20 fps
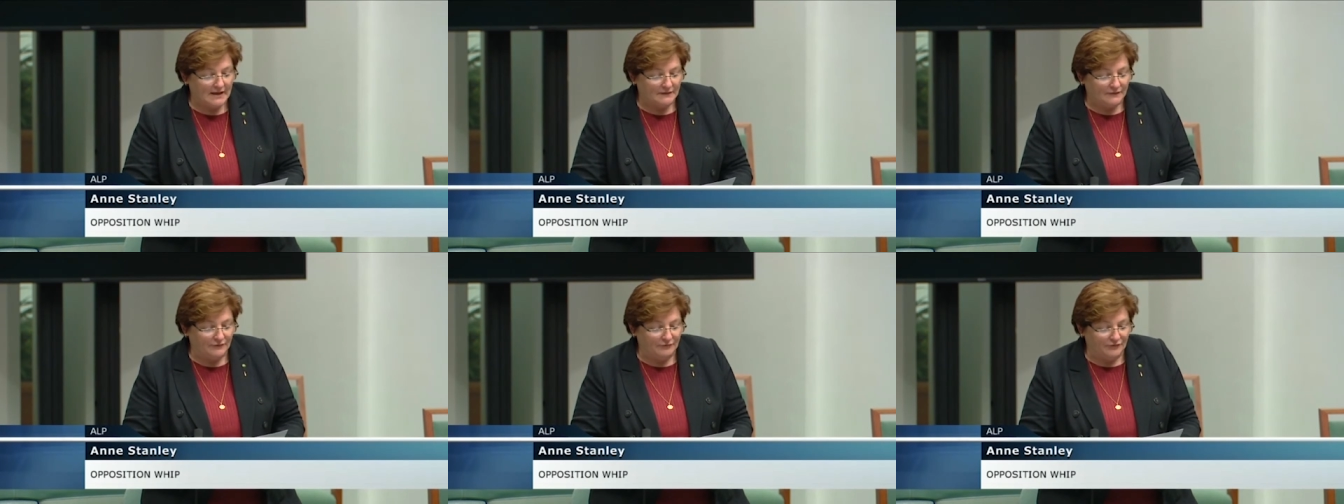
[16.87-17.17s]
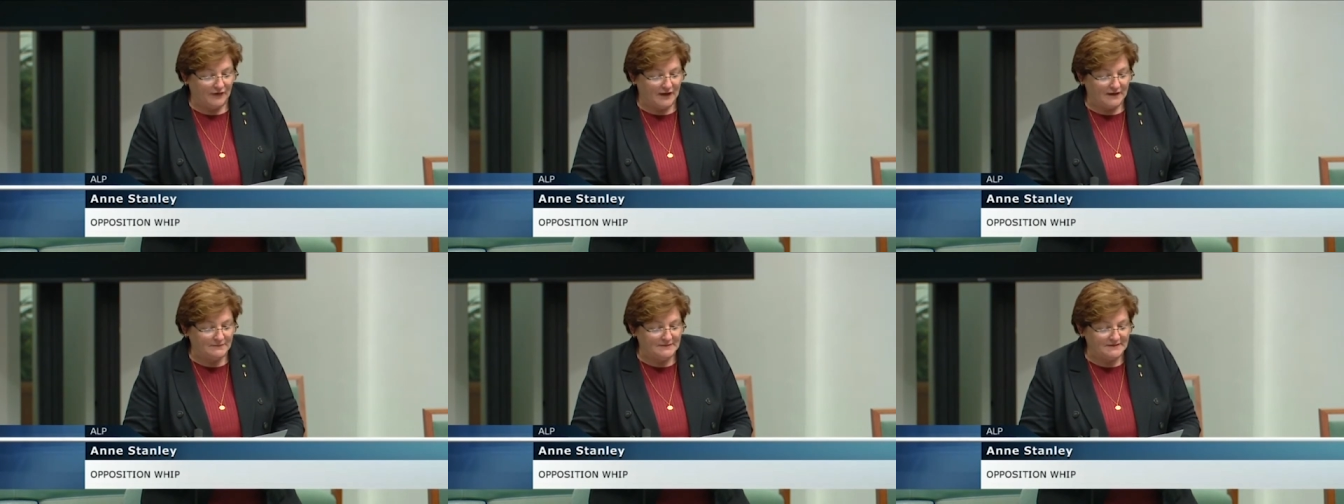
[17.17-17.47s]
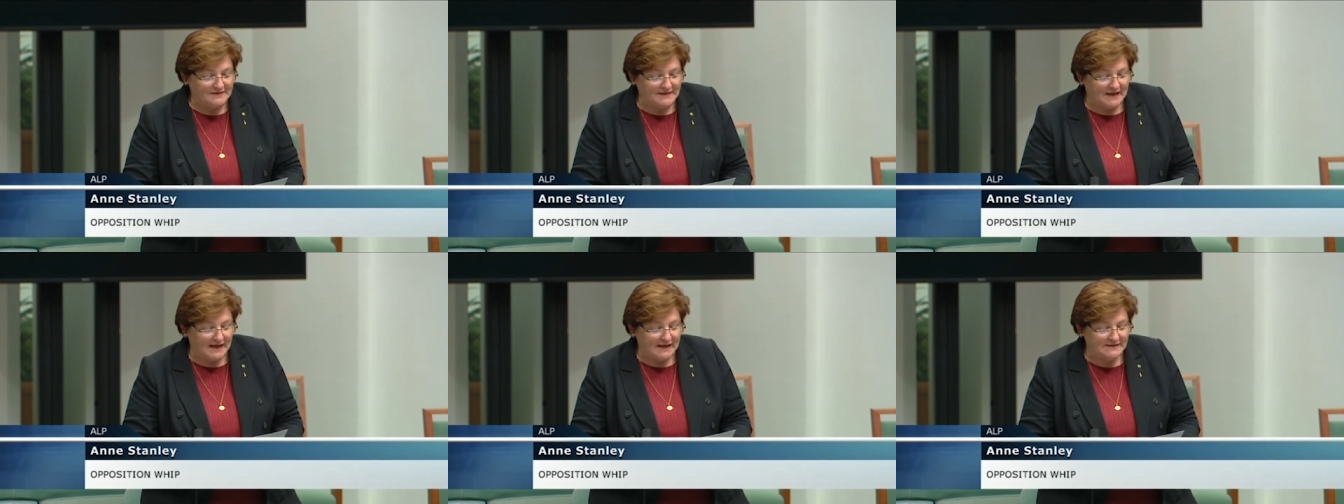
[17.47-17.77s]
the
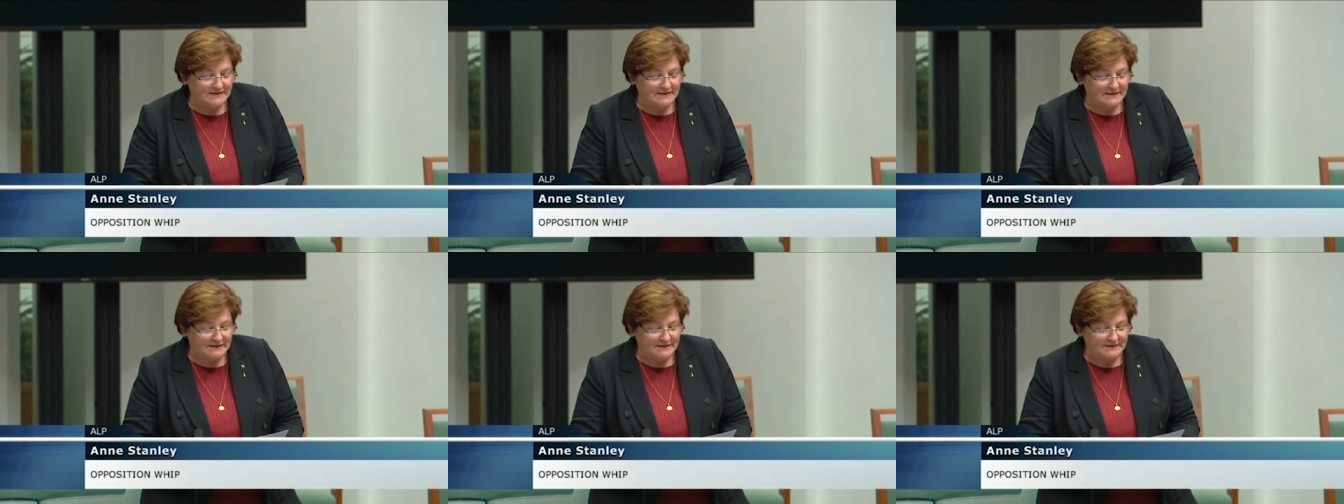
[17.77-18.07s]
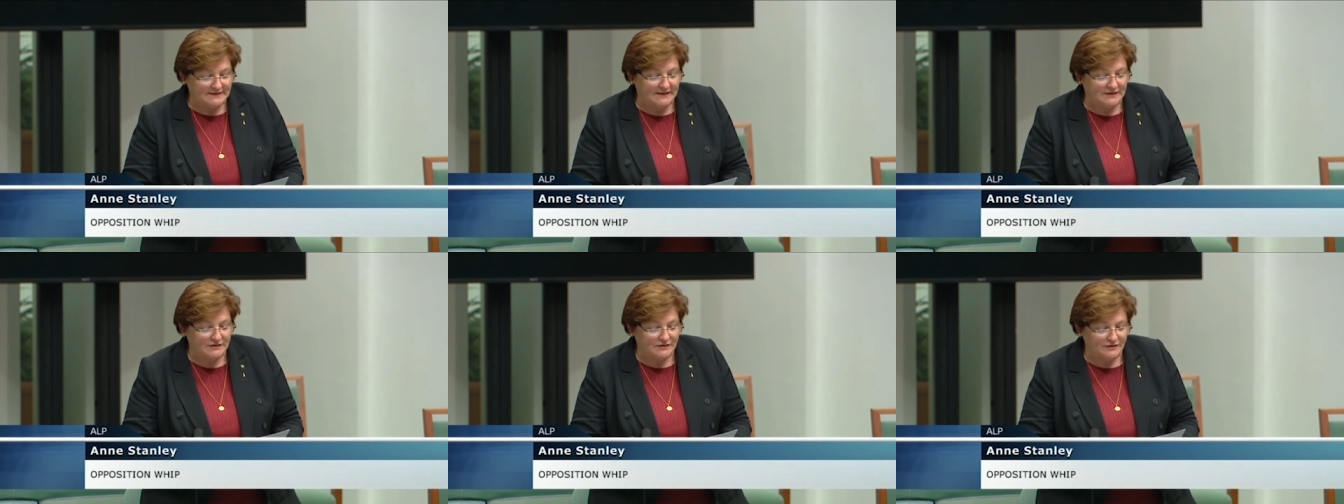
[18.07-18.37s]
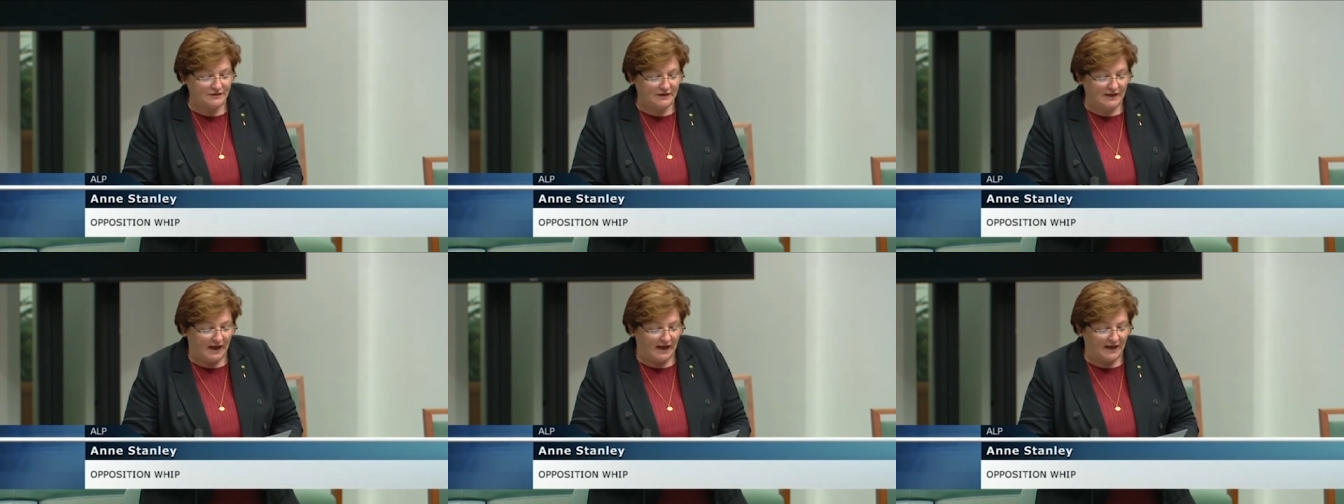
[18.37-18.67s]
famous 18th
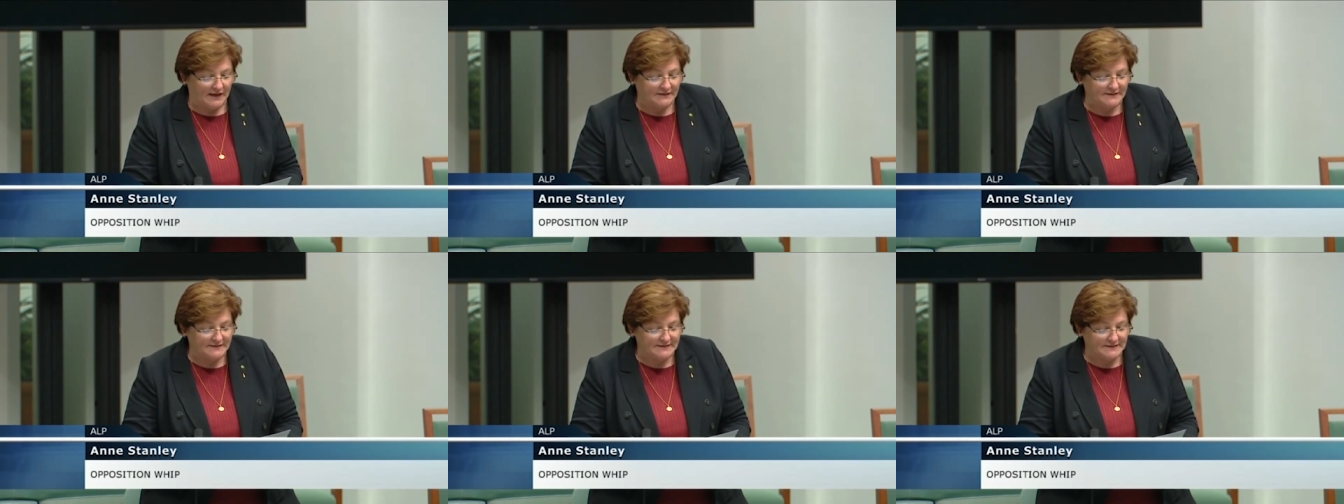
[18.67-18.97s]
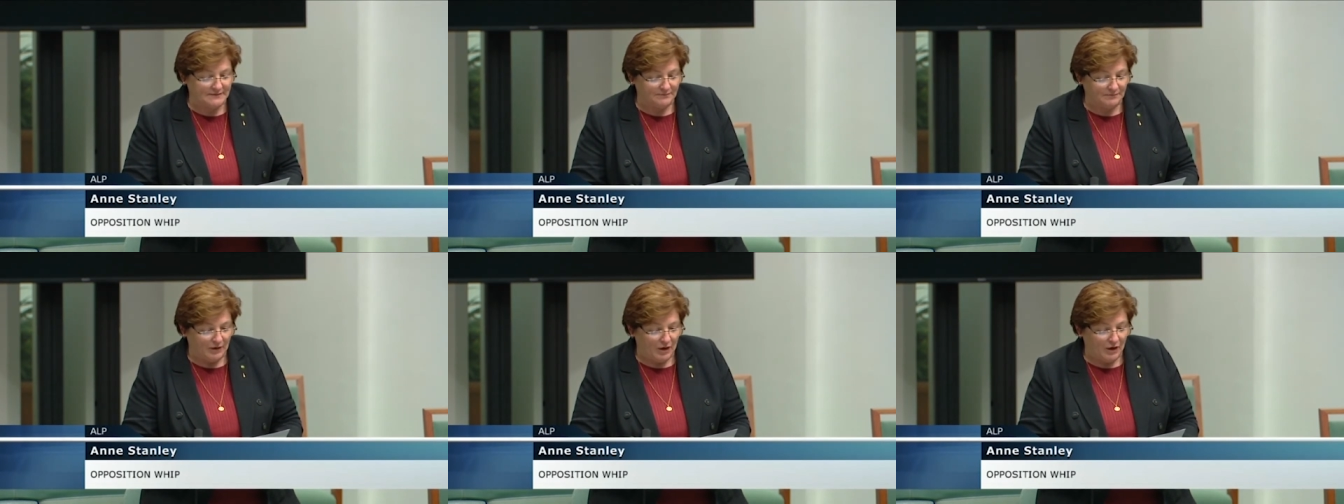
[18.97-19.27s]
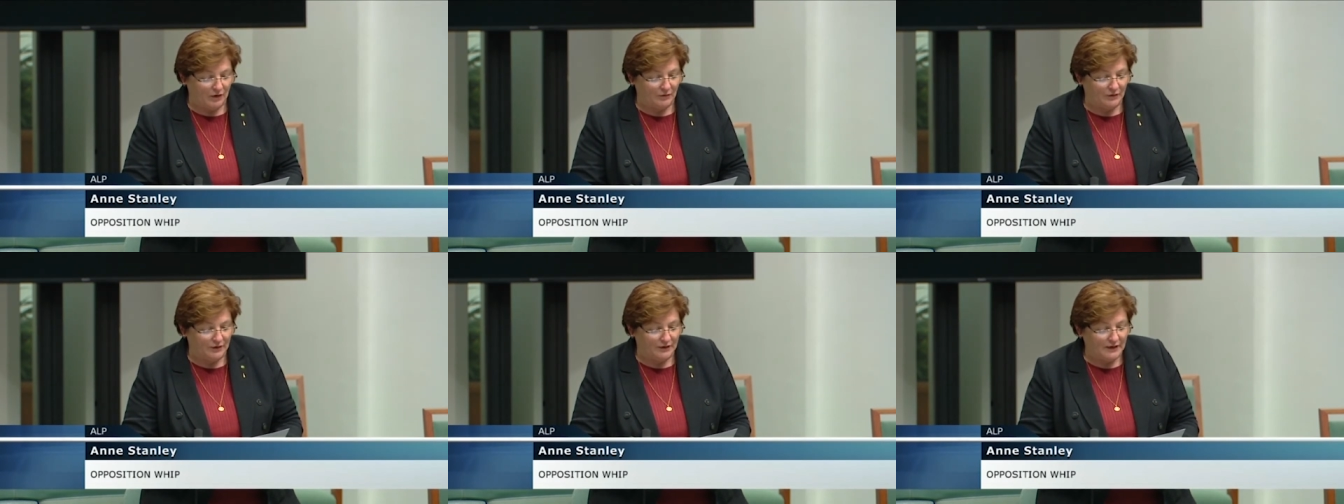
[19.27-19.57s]
century artist and
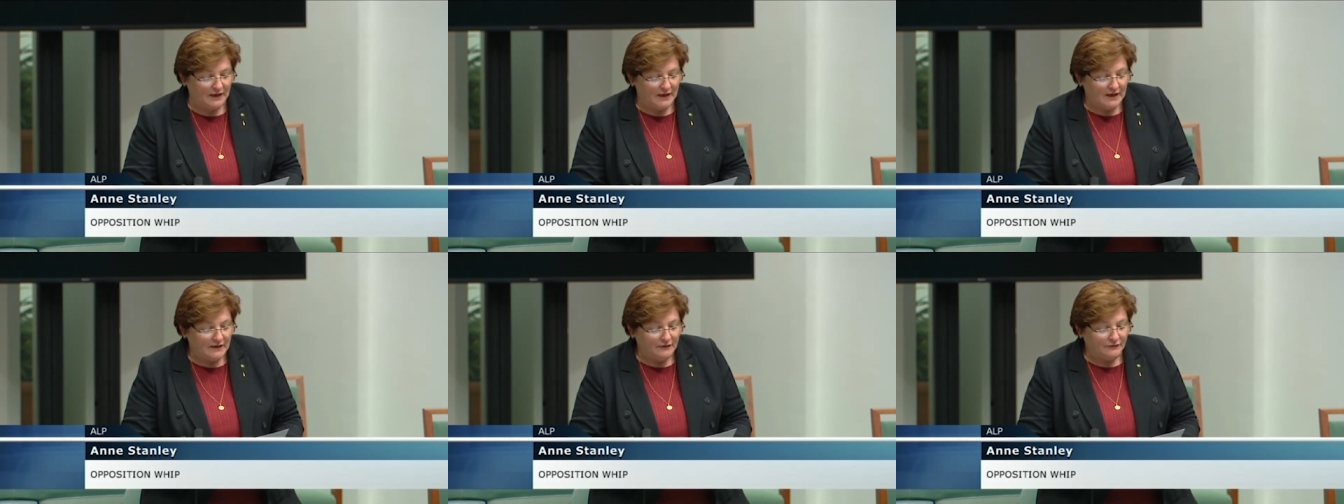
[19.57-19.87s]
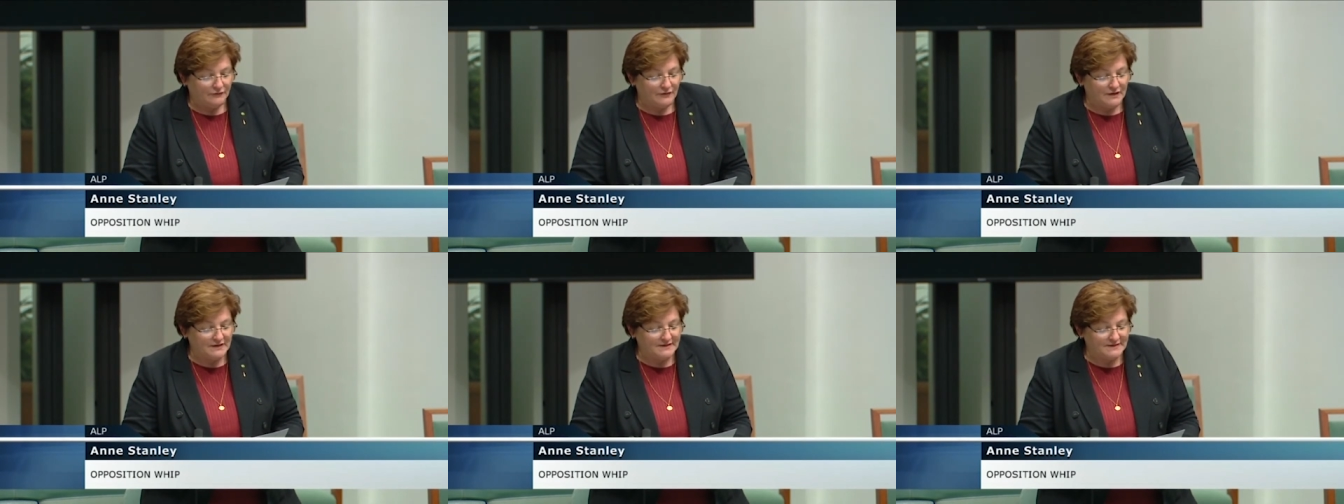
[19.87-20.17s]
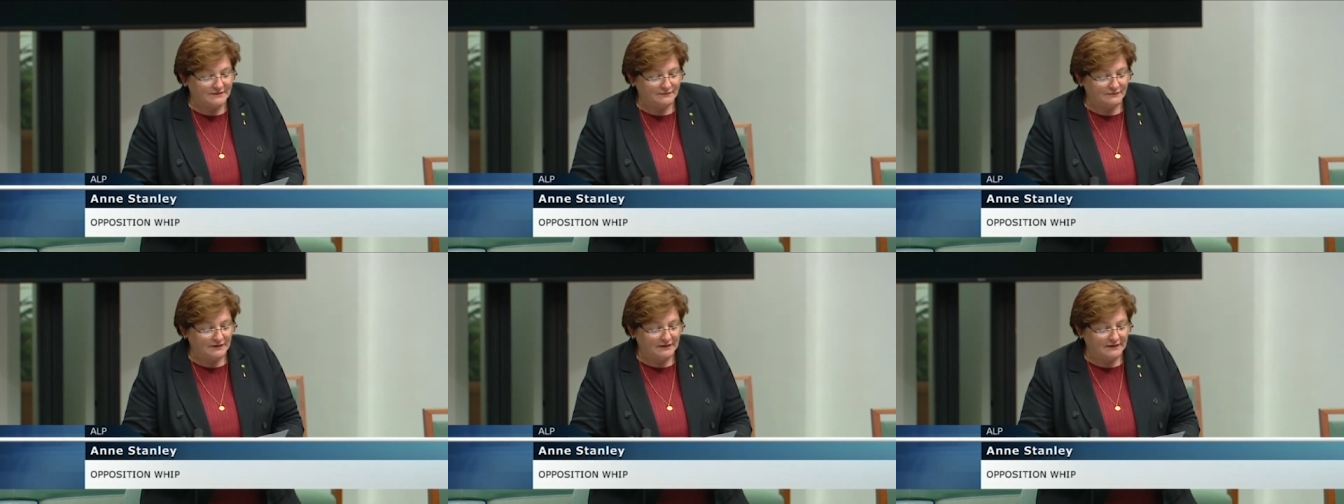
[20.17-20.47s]
poet,
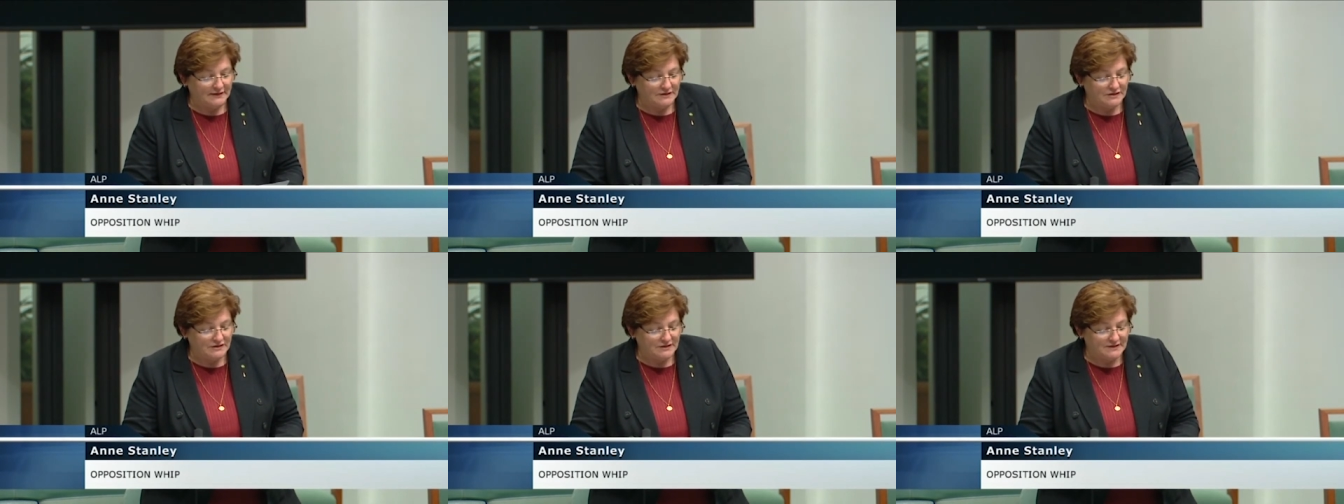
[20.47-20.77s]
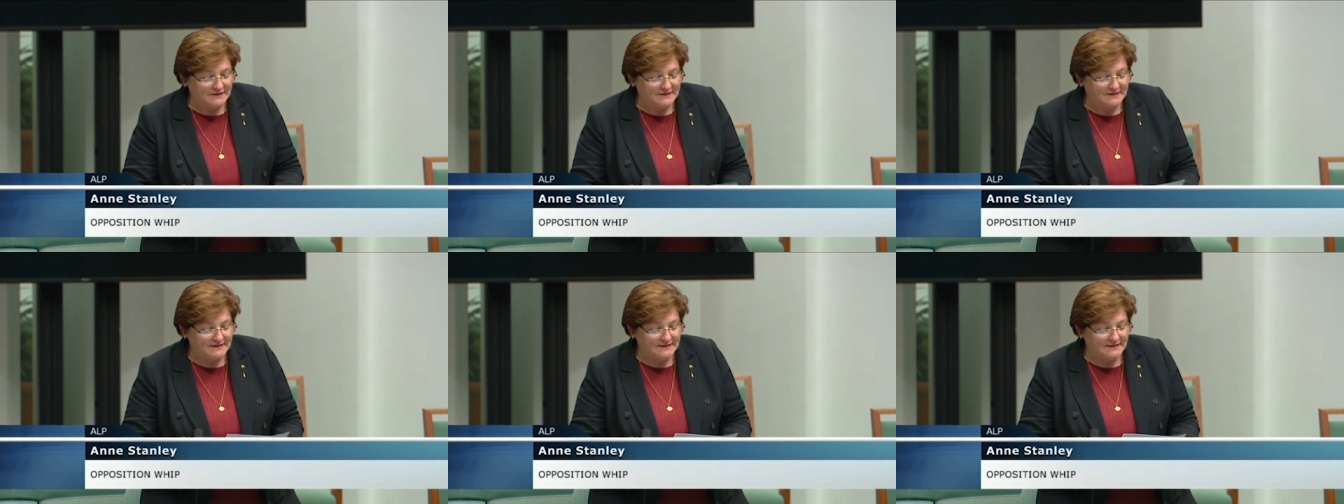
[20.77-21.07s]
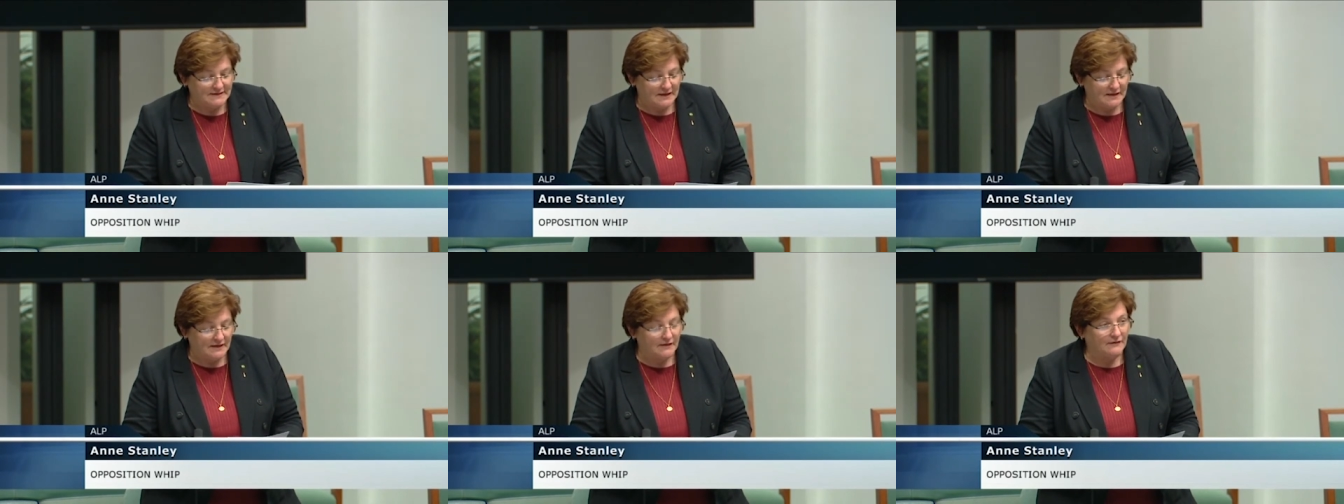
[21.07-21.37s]
threads religious